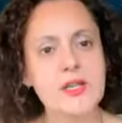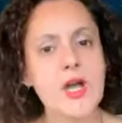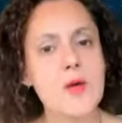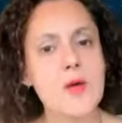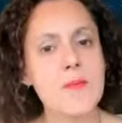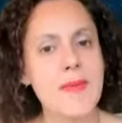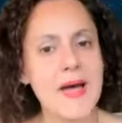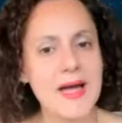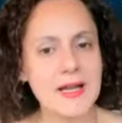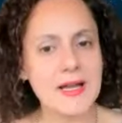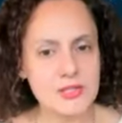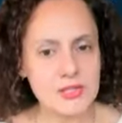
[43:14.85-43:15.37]
come
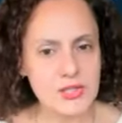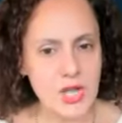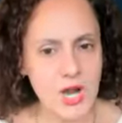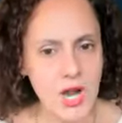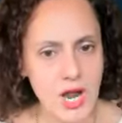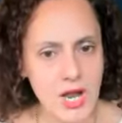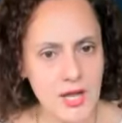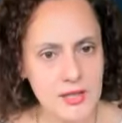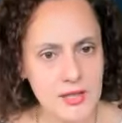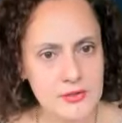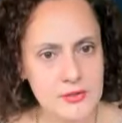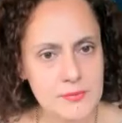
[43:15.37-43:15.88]
back to the
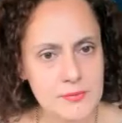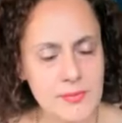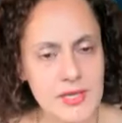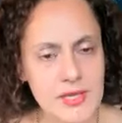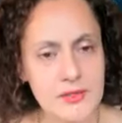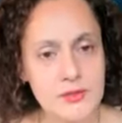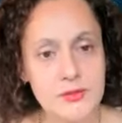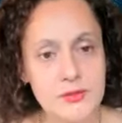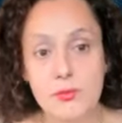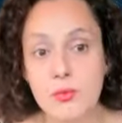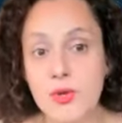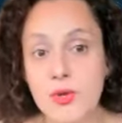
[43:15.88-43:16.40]
heart
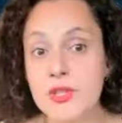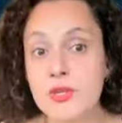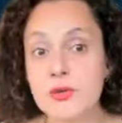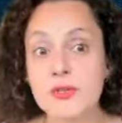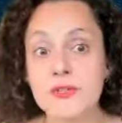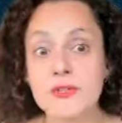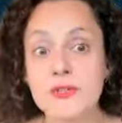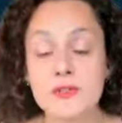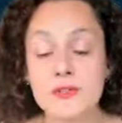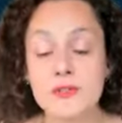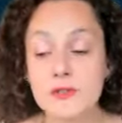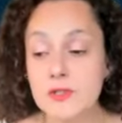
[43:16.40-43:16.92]
space, whether
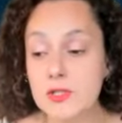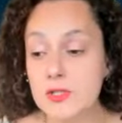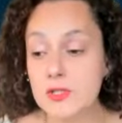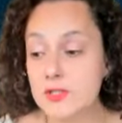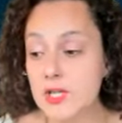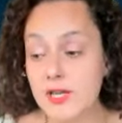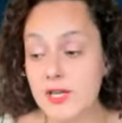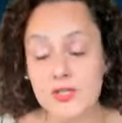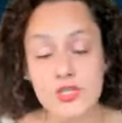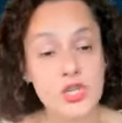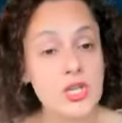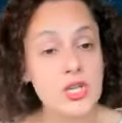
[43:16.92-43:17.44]
it's
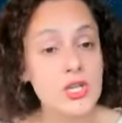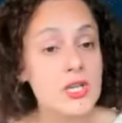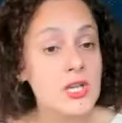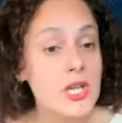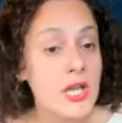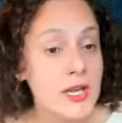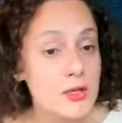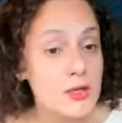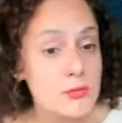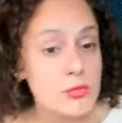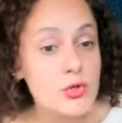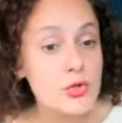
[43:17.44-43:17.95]
touching an
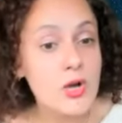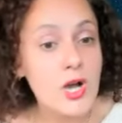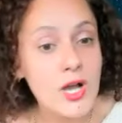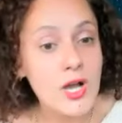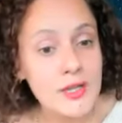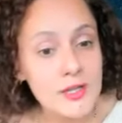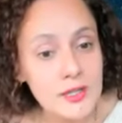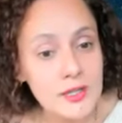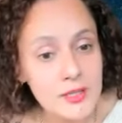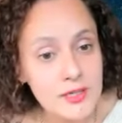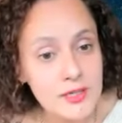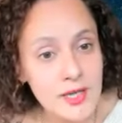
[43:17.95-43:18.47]
animal,
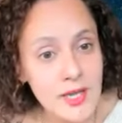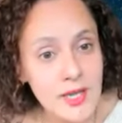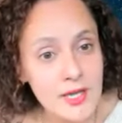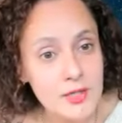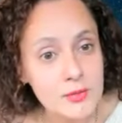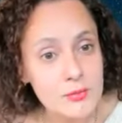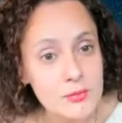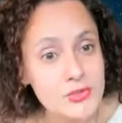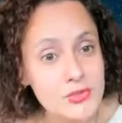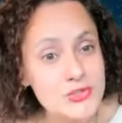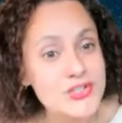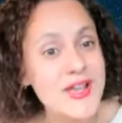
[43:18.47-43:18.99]
hugging an
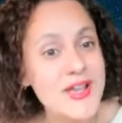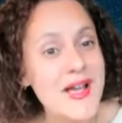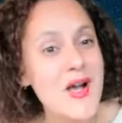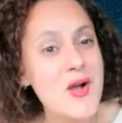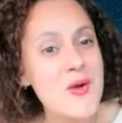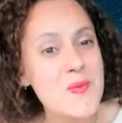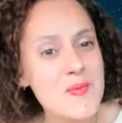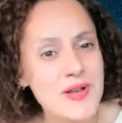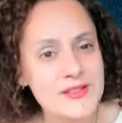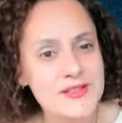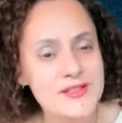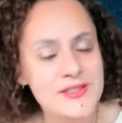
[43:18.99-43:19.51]
animal to
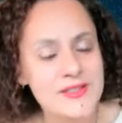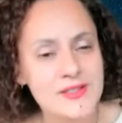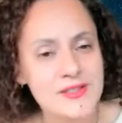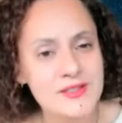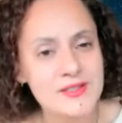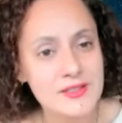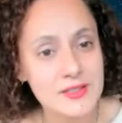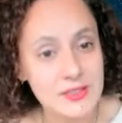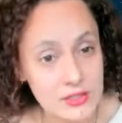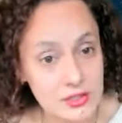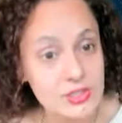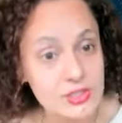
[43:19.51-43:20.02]
help us and
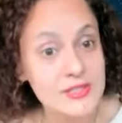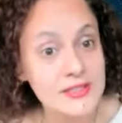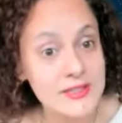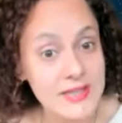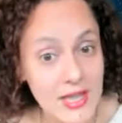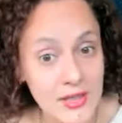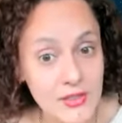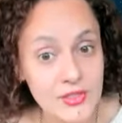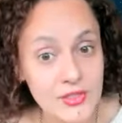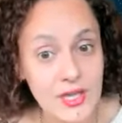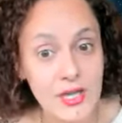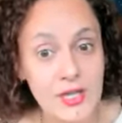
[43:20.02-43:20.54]
to
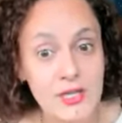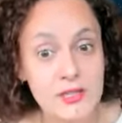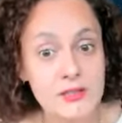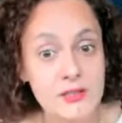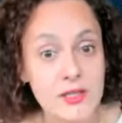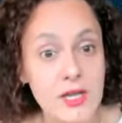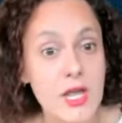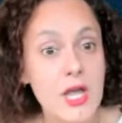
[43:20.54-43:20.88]
get there,